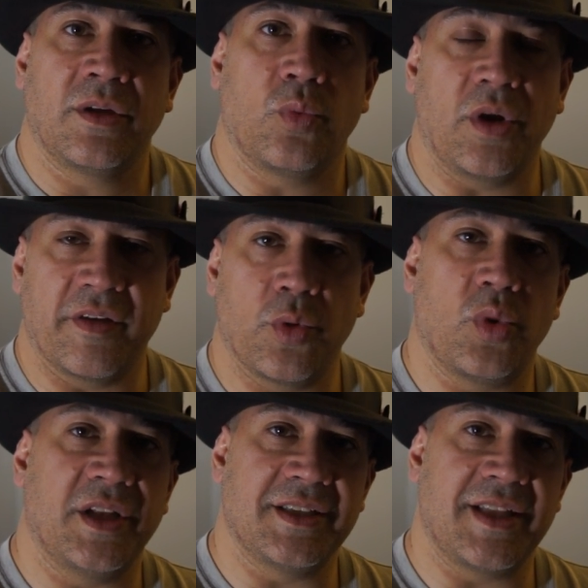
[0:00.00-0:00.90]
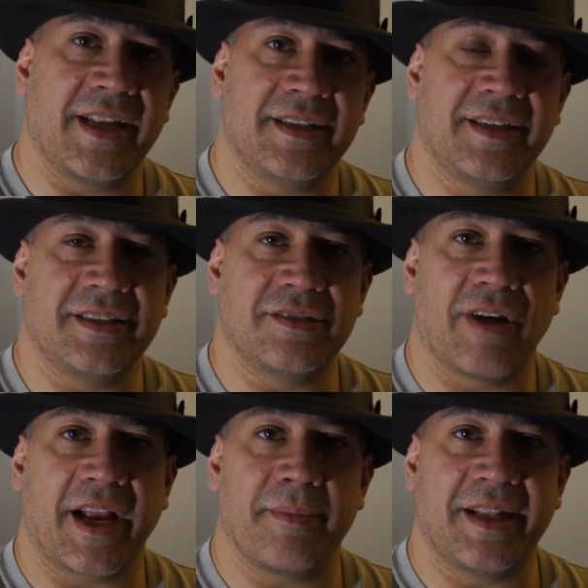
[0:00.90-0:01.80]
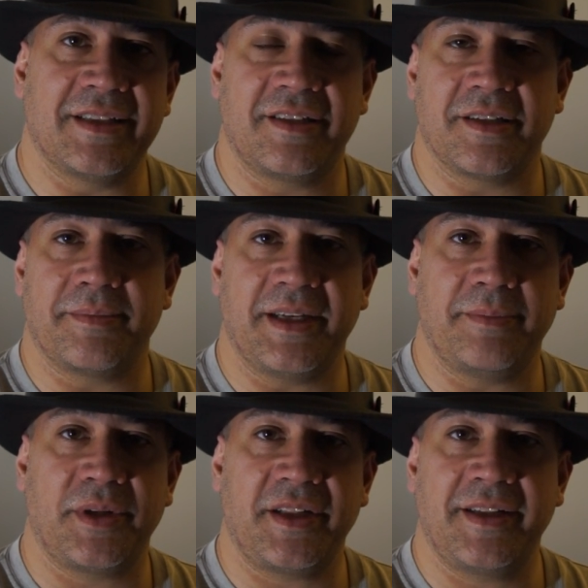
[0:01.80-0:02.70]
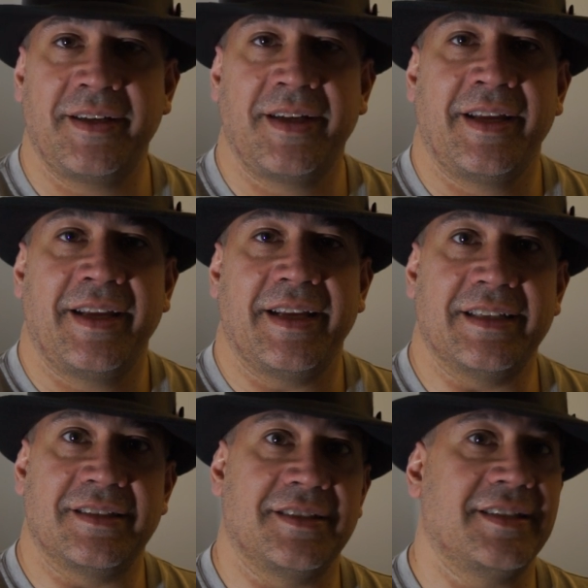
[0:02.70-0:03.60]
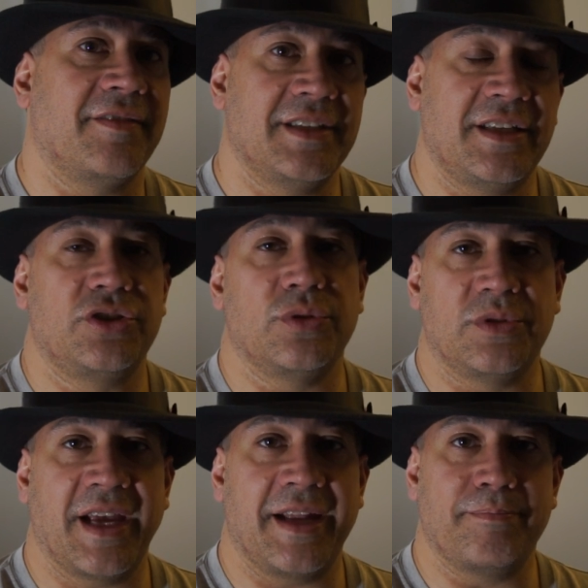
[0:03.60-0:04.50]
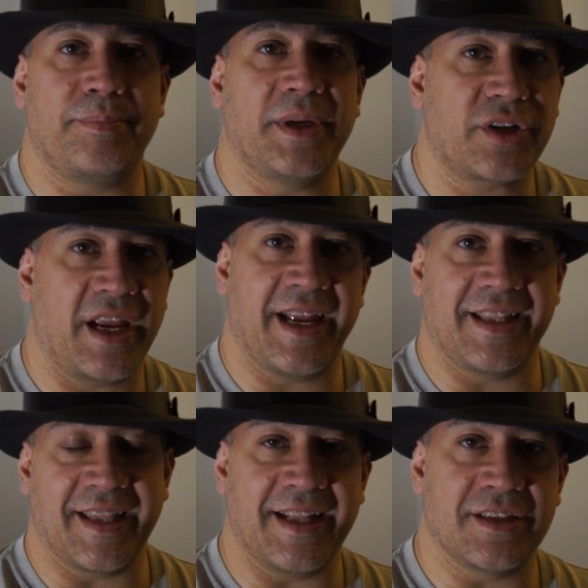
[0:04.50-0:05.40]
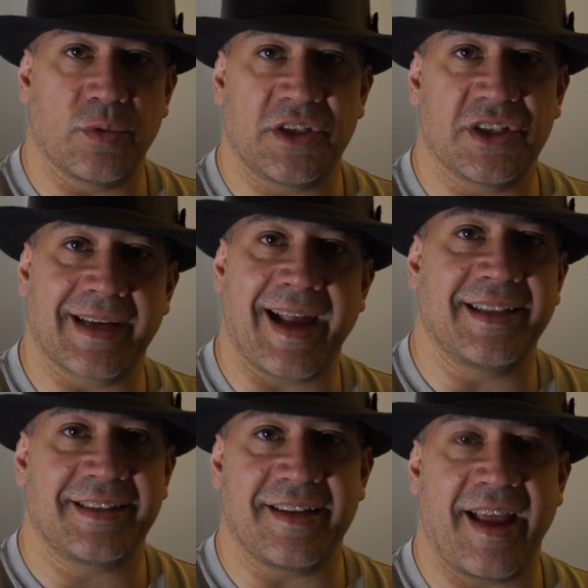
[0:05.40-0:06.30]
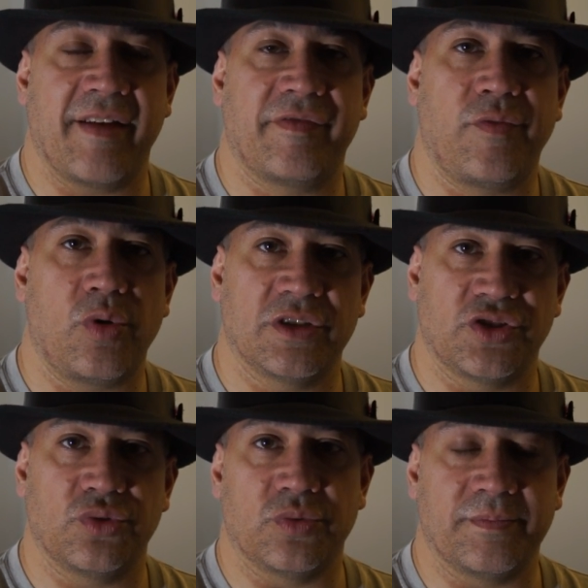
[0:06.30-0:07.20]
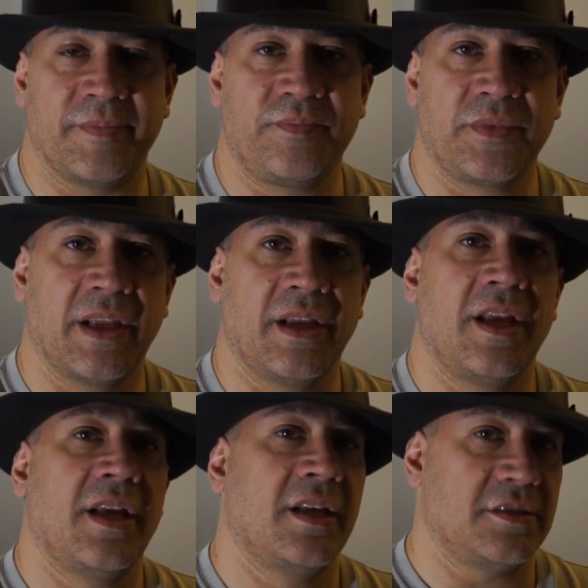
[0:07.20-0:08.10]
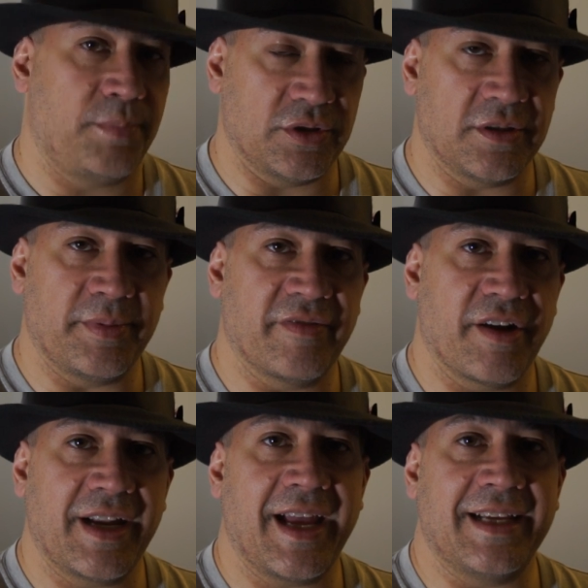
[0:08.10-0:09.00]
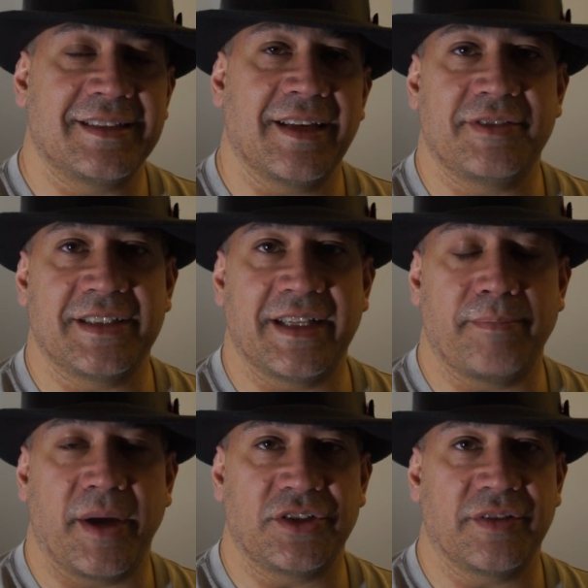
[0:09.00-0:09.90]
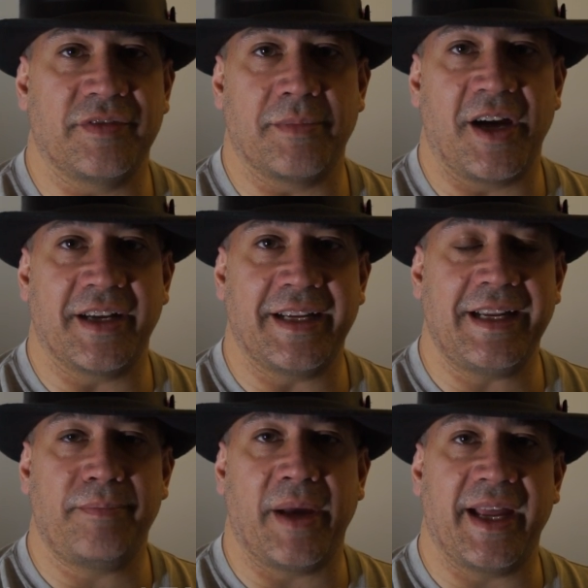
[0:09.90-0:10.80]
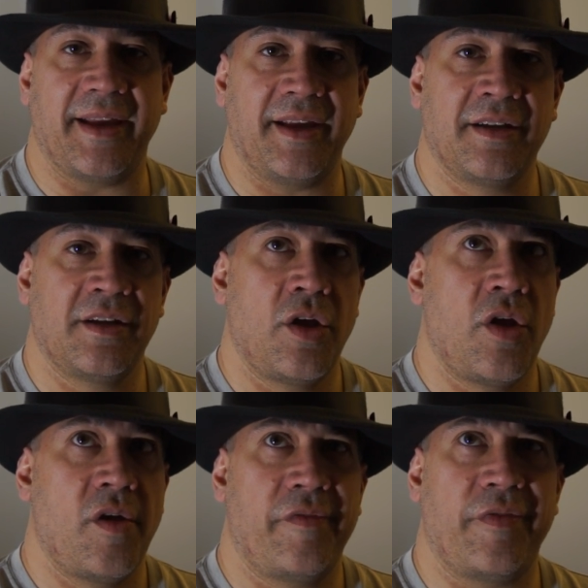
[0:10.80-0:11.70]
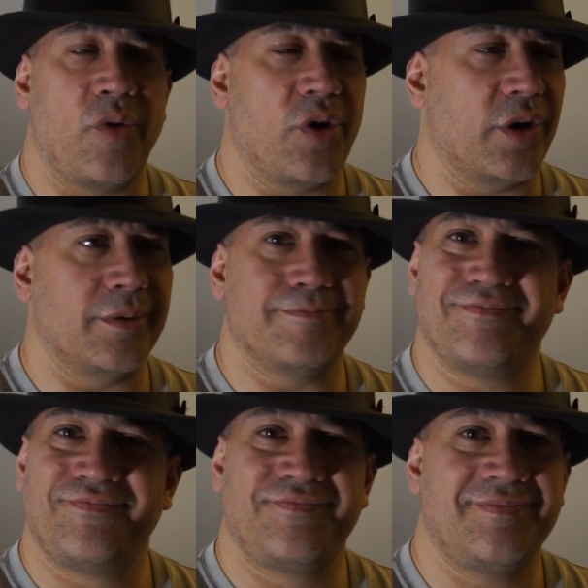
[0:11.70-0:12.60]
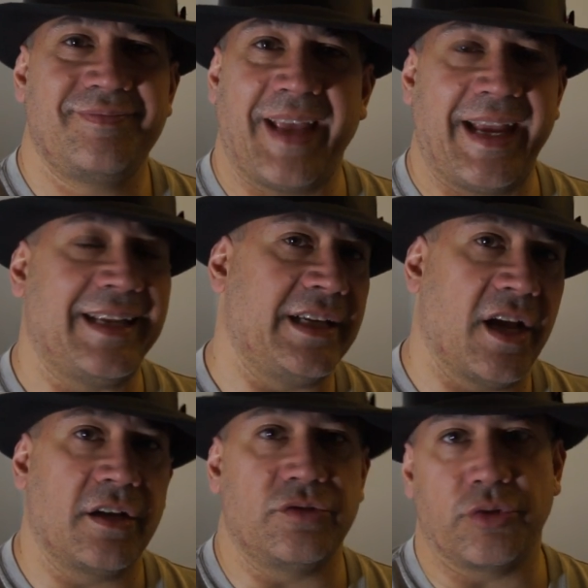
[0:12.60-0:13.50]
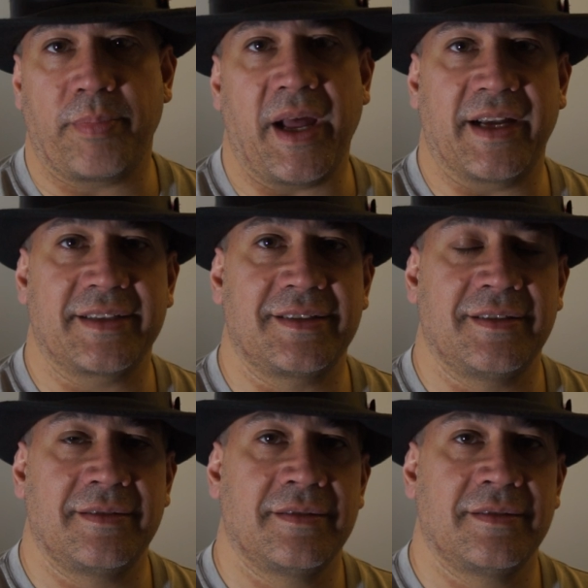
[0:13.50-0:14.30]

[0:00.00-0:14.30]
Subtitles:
One of the ones that is recommended to people is the 70-210 beer can lens, which is a constant F4 zoom. Supposed to be very nice. I've seen a bunch of them on eBay for $80, $100